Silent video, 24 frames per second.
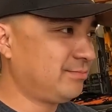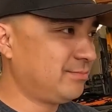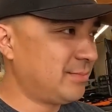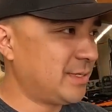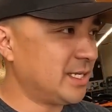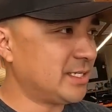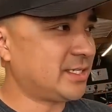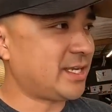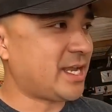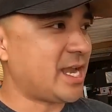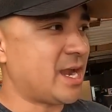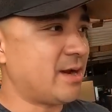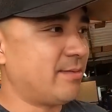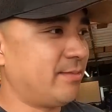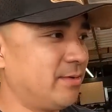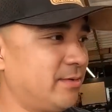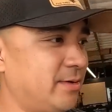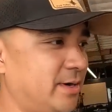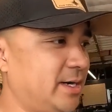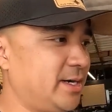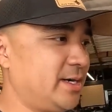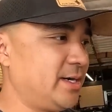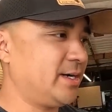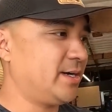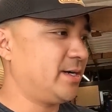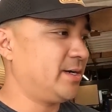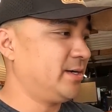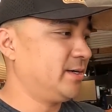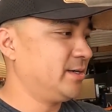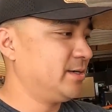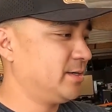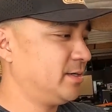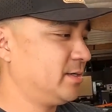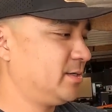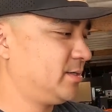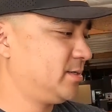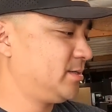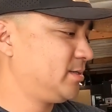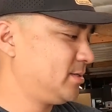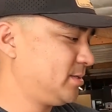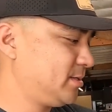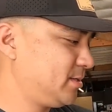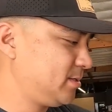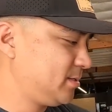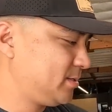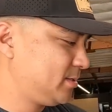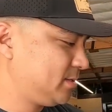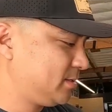this camera right here,
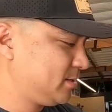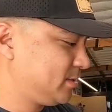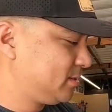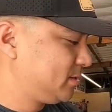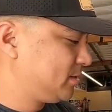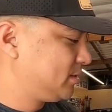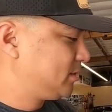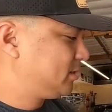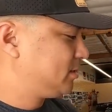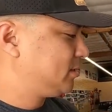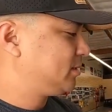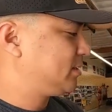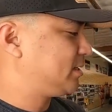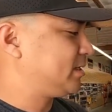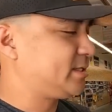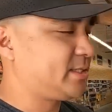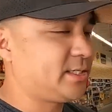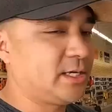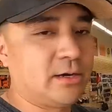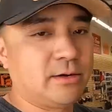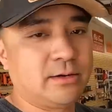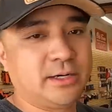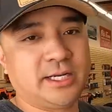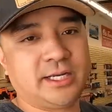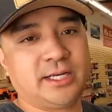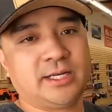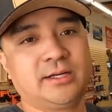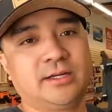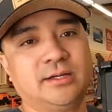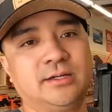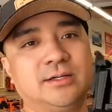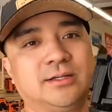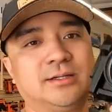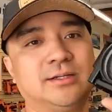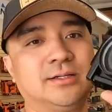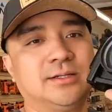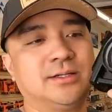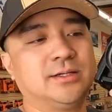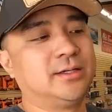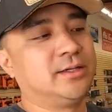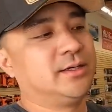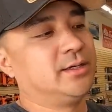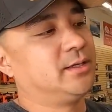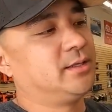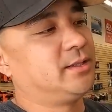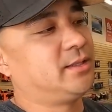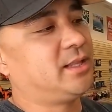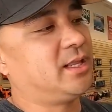the Sony,
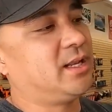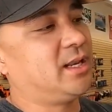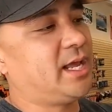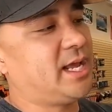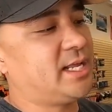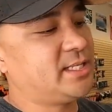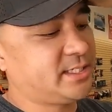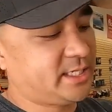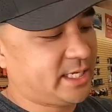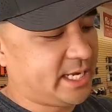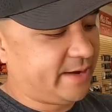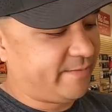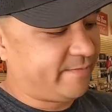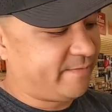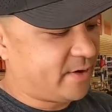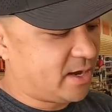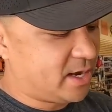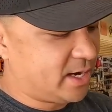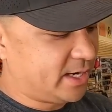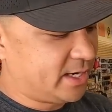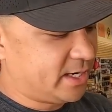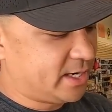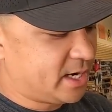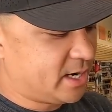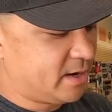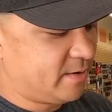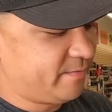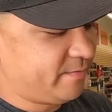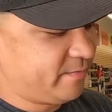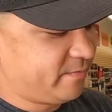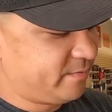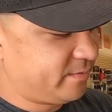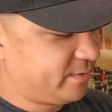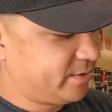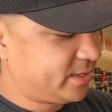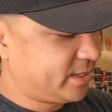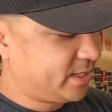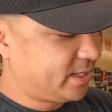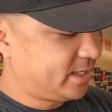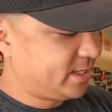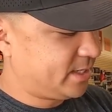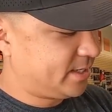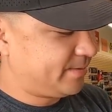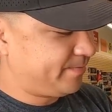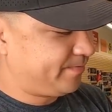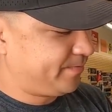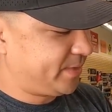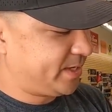the lens keep falling off.
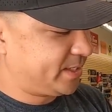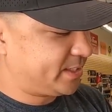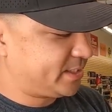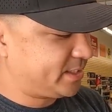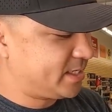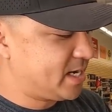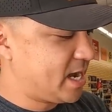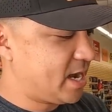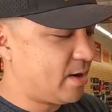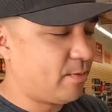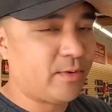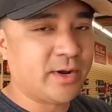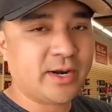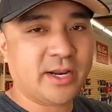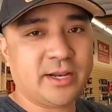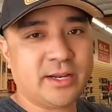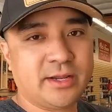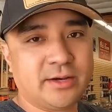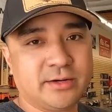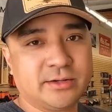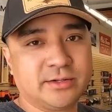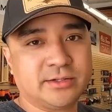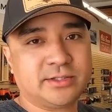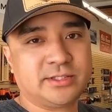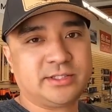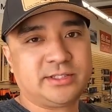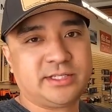It's not one of those